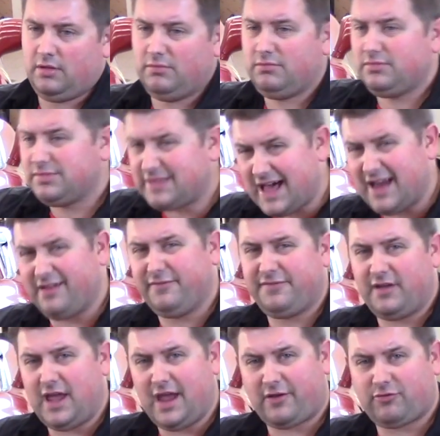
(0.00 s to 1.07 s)
A lot of
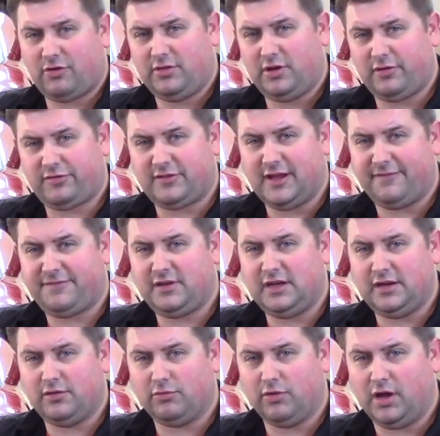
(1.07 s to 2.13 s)
extra little stuff you
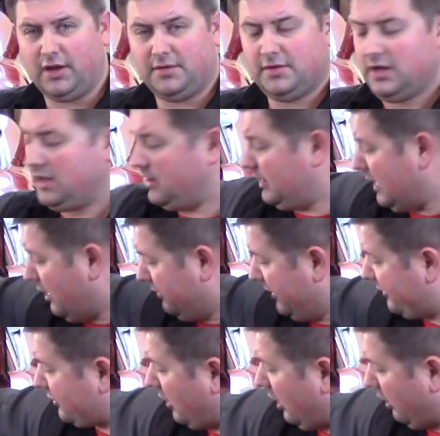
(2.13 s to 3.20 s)
need to run. Now
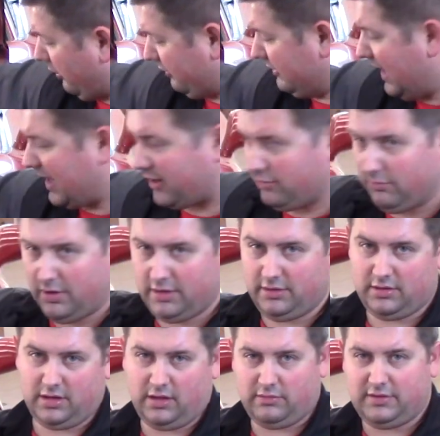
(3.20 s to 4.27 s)
this car is not going
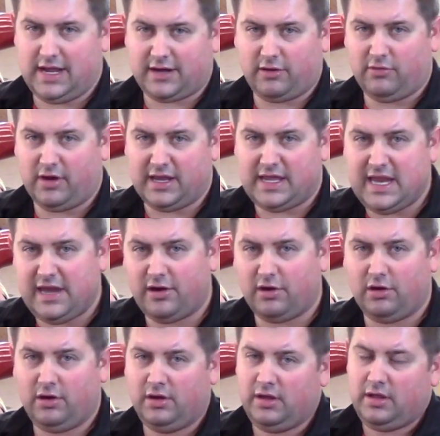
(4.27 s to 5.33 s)
to run a
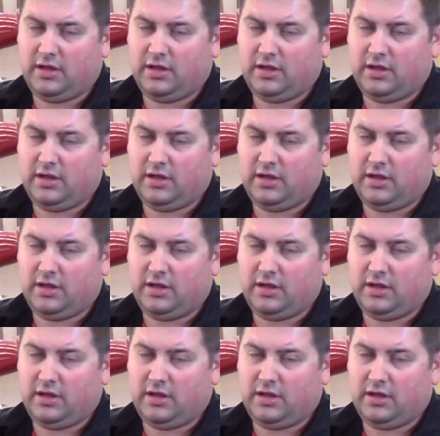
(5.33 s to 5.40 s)
heater.